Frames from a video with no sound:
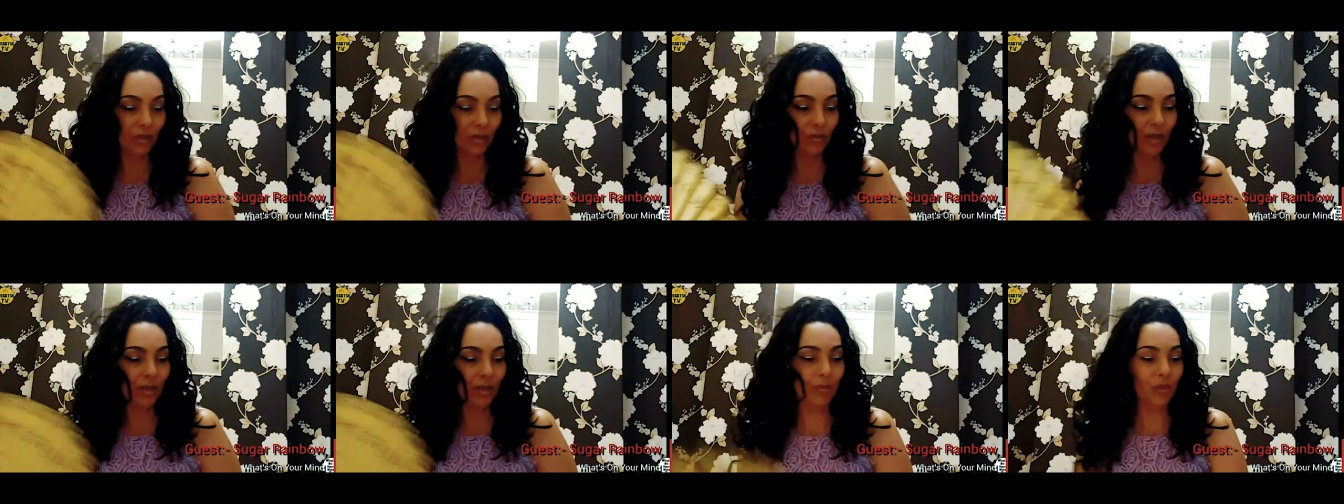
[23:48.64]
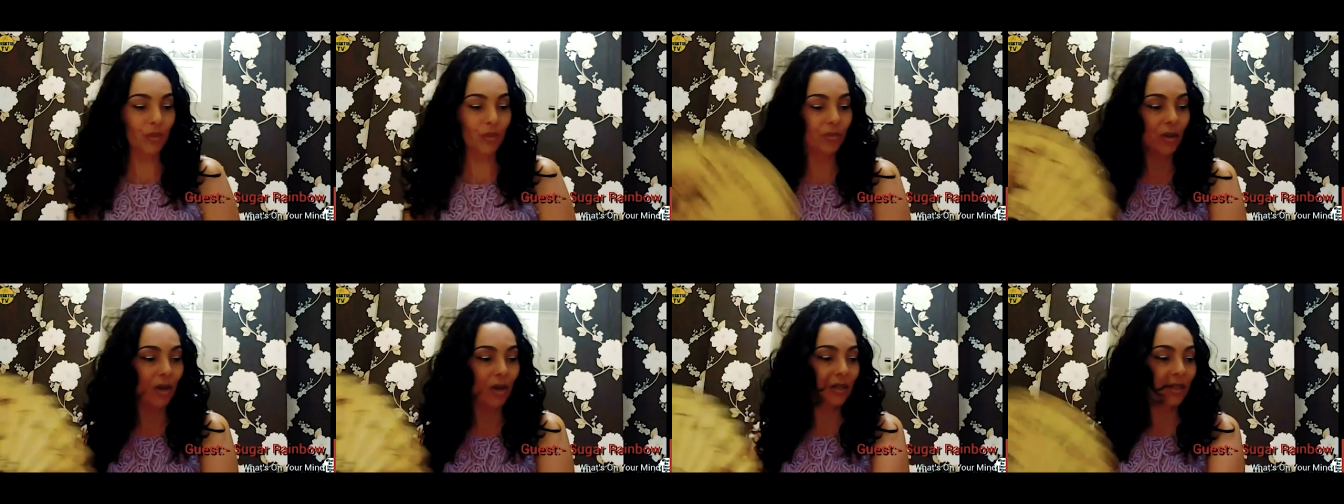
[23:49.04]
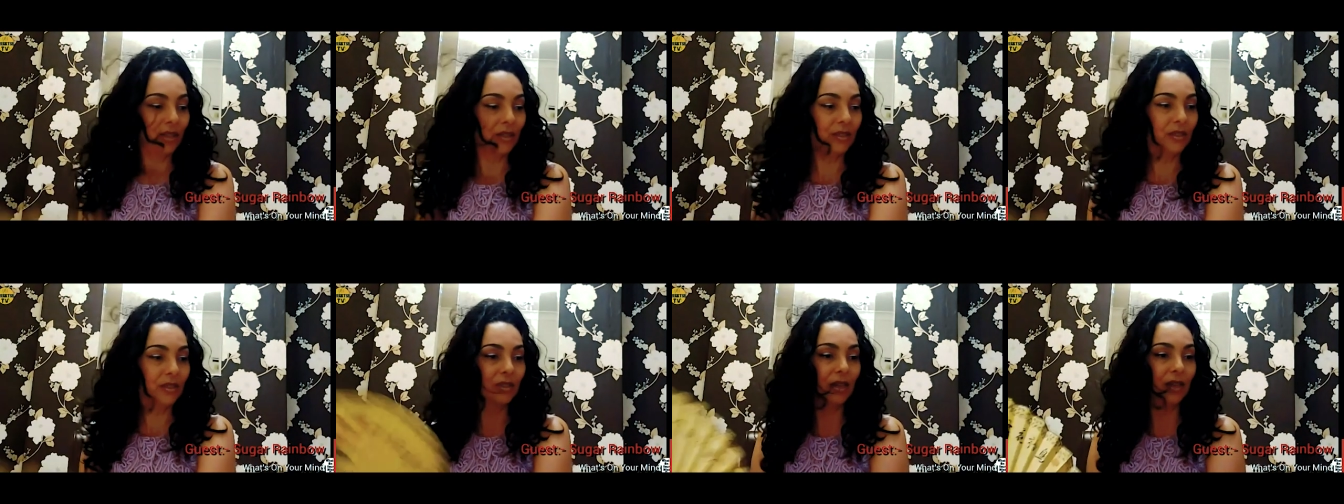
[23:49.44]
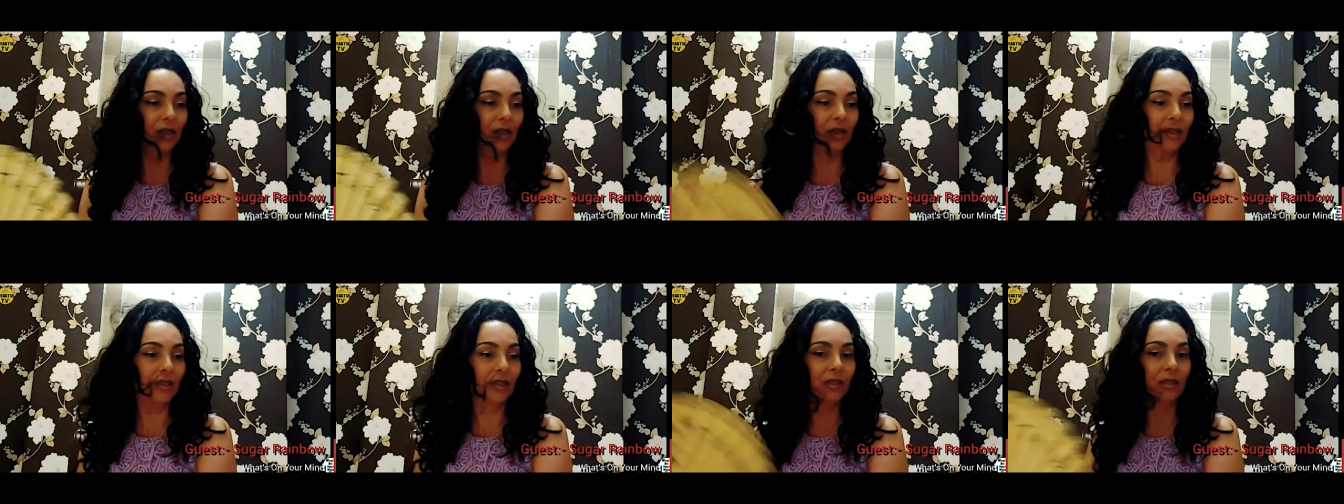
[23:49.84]
Funk? Rainbow Funk is
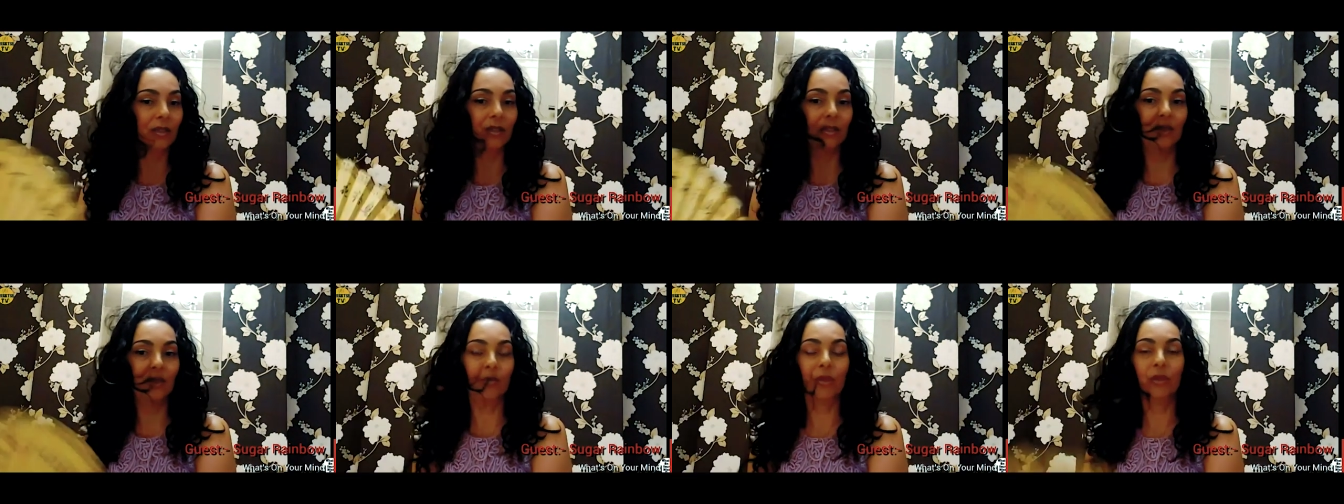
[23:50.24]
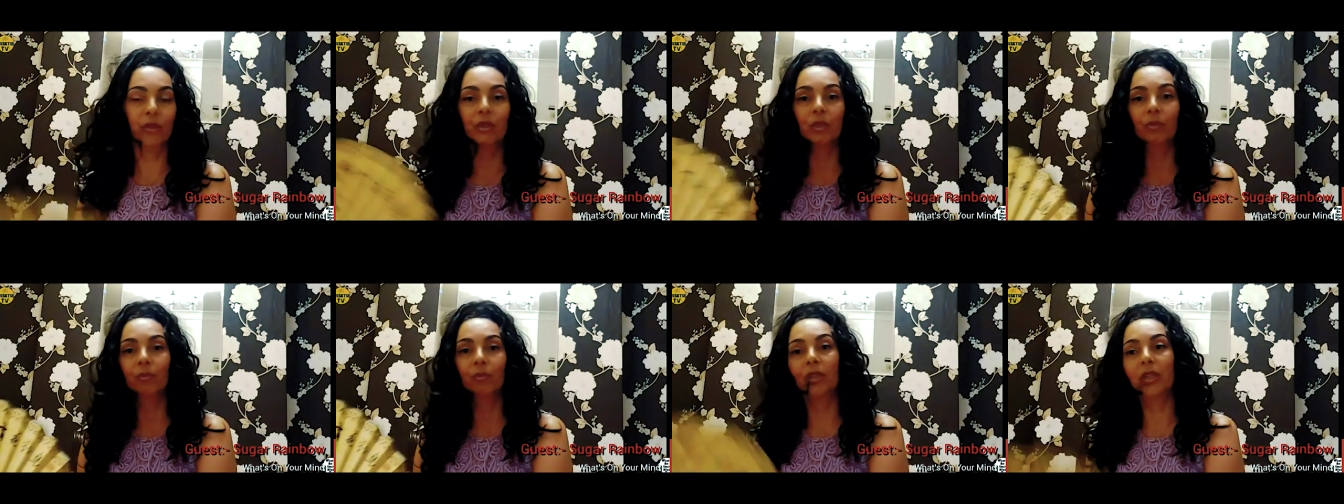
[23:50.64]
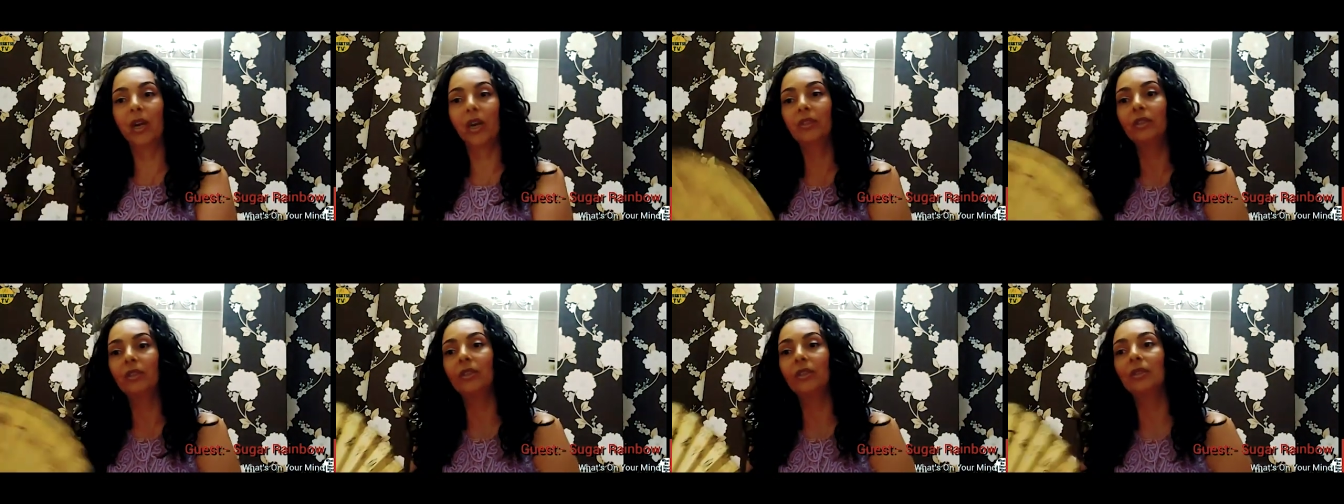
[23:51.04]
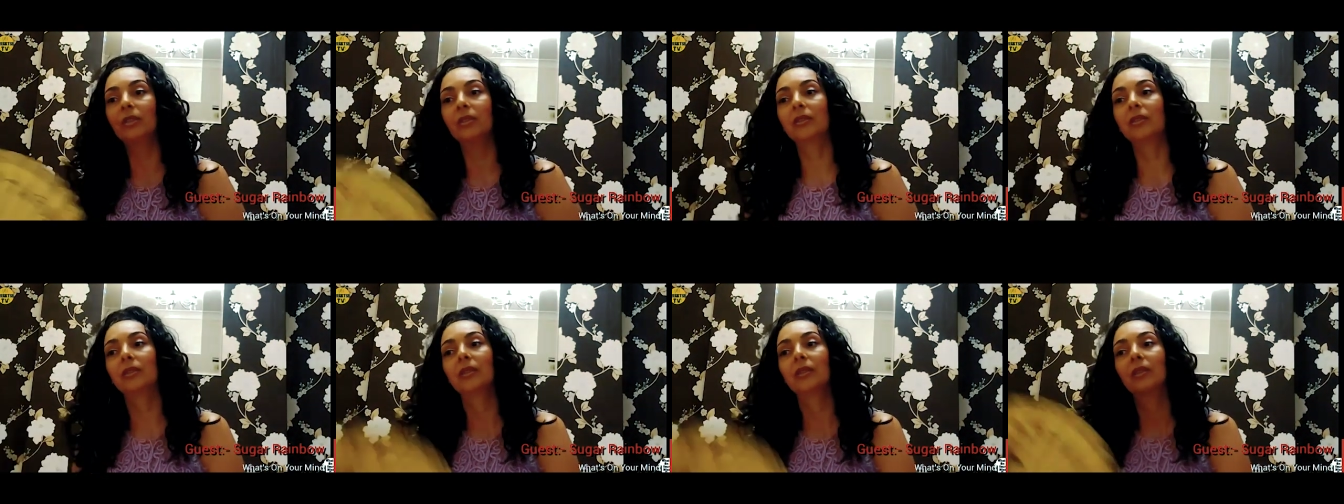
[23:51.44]
uh, a music
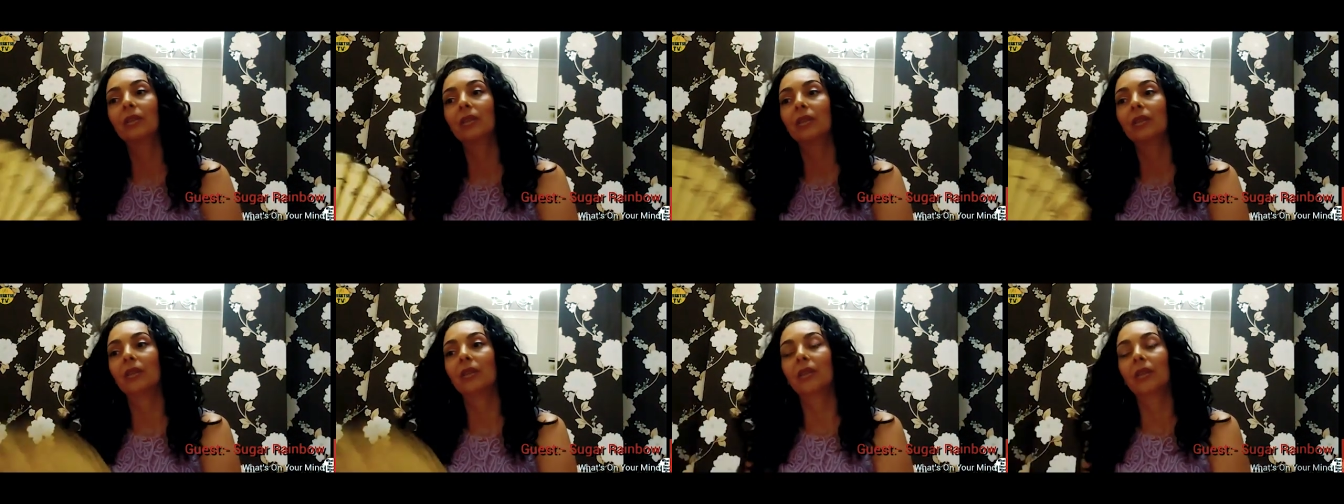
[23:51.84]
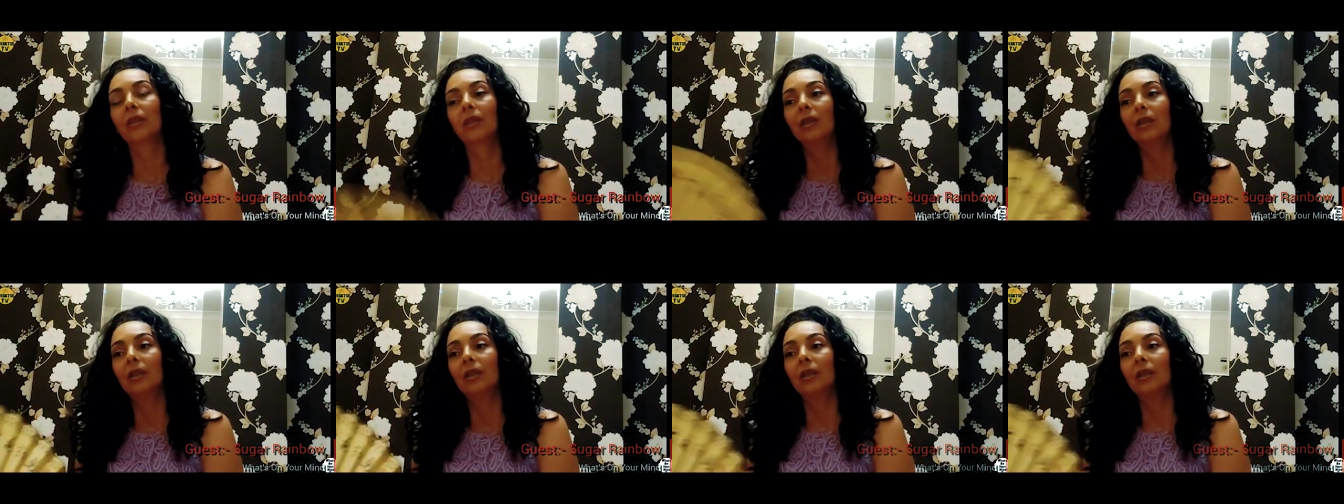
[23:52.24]
production mm-hmm.